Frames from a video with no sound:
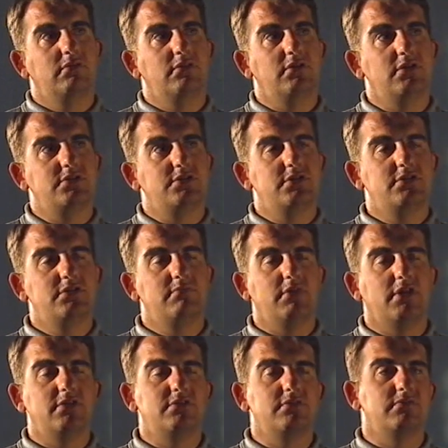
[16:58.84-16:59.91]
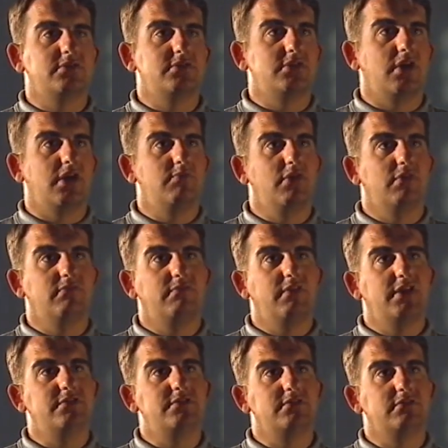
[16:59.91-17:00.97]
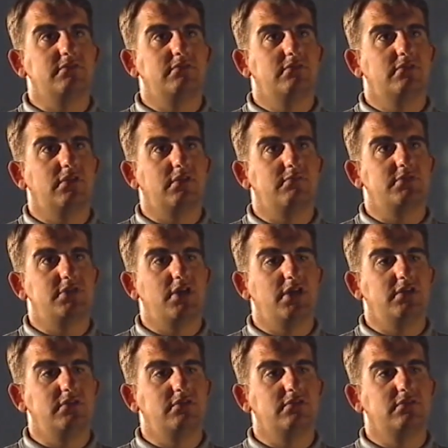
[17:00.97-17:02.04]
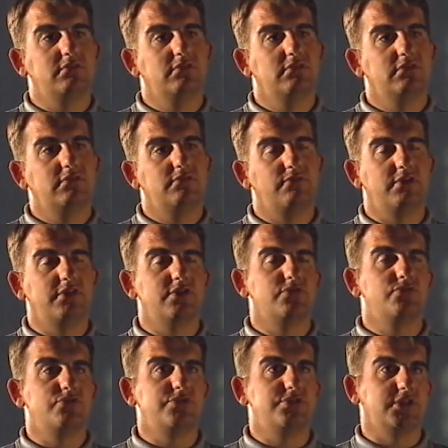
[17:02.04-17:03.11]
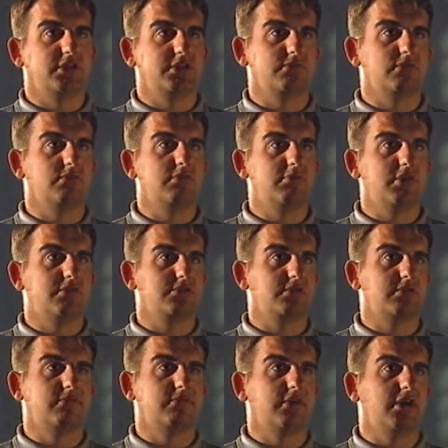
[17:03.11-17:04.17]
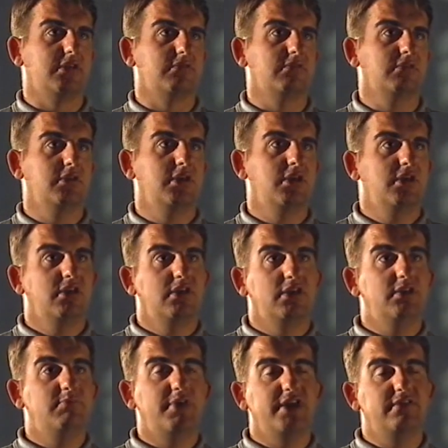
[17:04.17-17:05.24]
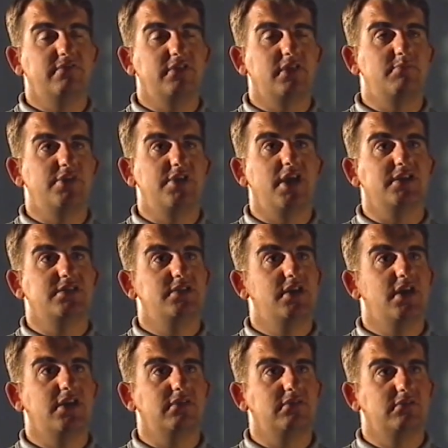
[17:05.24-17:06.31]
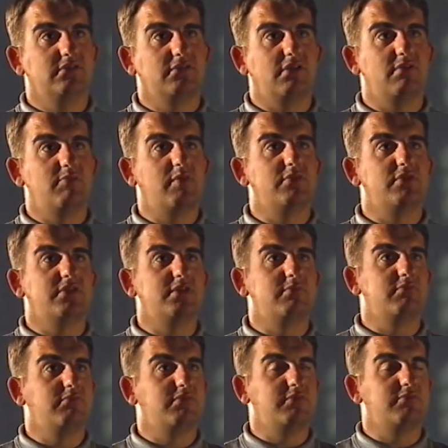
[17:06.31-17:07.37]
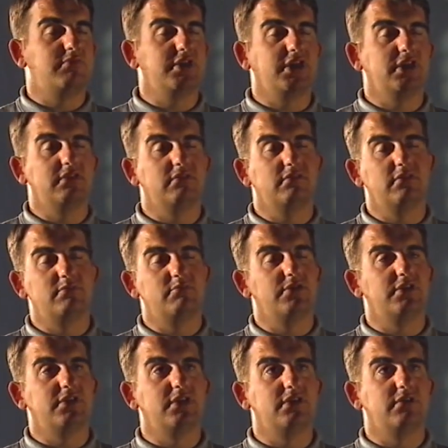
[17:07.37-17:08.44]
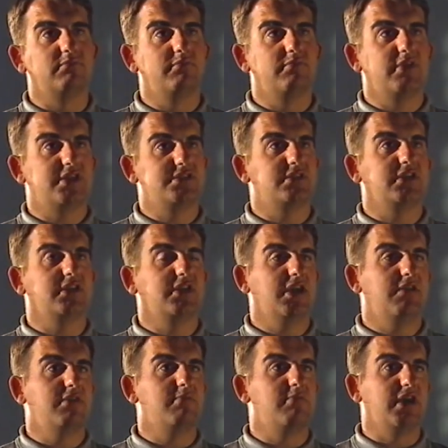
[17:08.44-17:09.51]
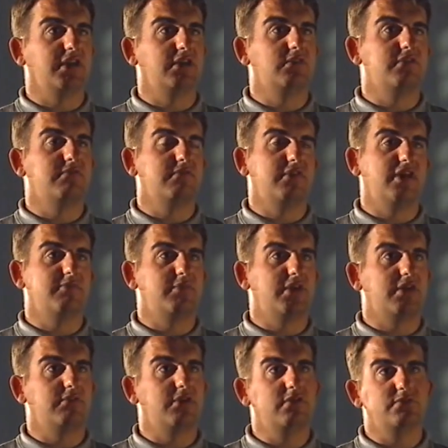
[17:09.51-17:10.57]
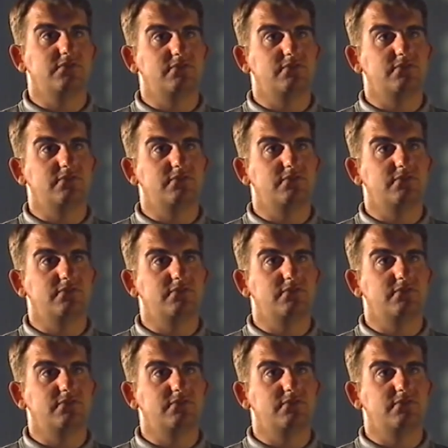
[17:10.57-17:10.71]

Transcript: The assistant manager at the time, Ron Fenton, obtained 300 tickets for the Rumbelows final. He paid for them the next day. I remember him bringing the money in a plastic carrier bag, all in £5 notes